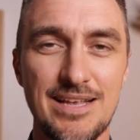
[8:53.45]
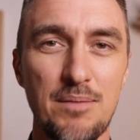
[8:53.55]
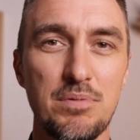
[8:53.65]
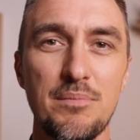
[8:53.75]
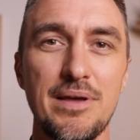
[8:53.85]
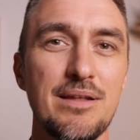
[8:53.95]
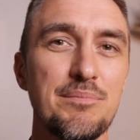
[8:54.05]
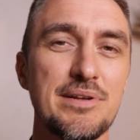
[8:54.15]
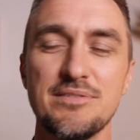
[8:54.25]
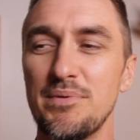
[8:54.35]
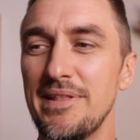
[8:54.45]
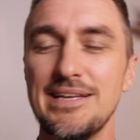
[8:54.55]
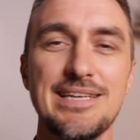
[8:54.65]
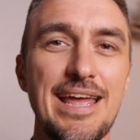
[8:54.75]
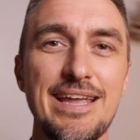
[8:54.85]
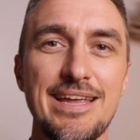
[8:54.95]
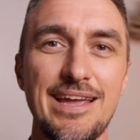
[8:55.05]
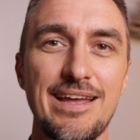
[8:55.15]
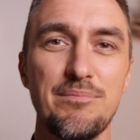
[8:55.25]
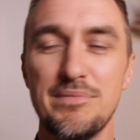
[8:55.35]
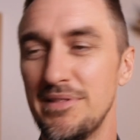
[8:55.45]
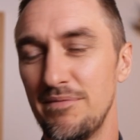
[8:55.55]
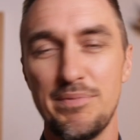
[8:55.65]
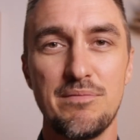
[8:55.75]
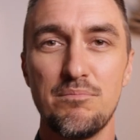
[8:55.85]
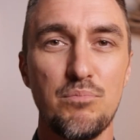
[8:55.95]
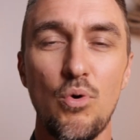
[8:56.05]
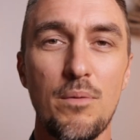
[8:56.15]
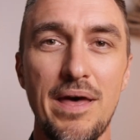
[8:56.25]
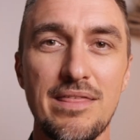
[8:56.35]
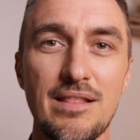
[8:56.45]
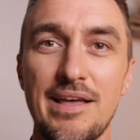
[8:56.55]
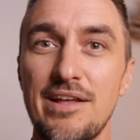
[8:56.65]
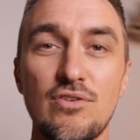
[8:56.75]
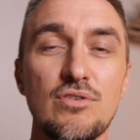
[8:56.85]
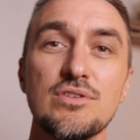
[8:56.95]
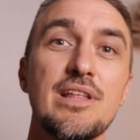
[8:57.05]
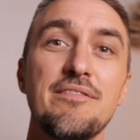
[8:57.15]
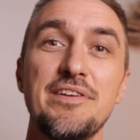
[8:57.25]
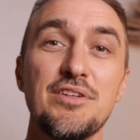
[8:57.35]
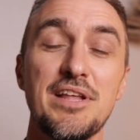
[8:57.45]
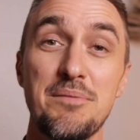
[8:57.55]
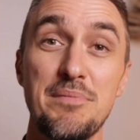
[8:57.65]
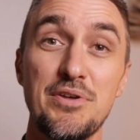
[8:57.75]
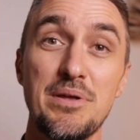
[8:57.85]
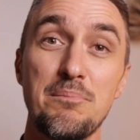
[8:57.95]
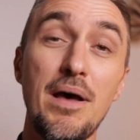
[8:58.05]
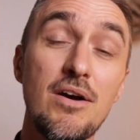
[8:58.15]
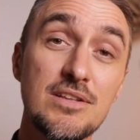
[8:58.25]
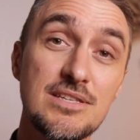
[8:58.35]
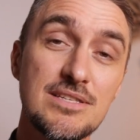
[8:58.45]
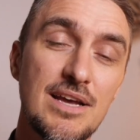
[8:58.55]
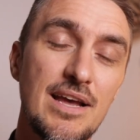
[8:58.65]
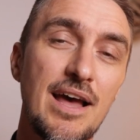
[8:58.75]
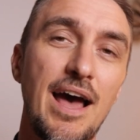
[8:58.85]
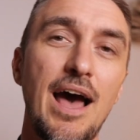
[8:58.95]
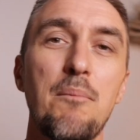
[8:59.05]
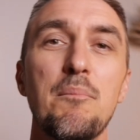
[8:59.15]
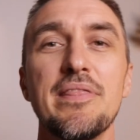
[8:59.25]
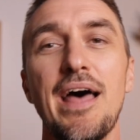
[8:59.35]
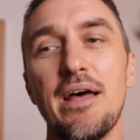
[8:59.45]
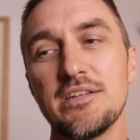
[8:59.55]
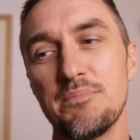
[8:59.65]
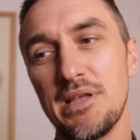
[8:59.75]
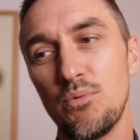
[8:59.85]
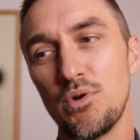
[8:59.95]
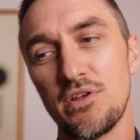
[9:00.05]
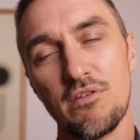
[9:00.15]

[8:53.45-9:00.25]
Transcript: supplement, because when they take it and they've been poor methylators, they feel like $1 million. But that to me would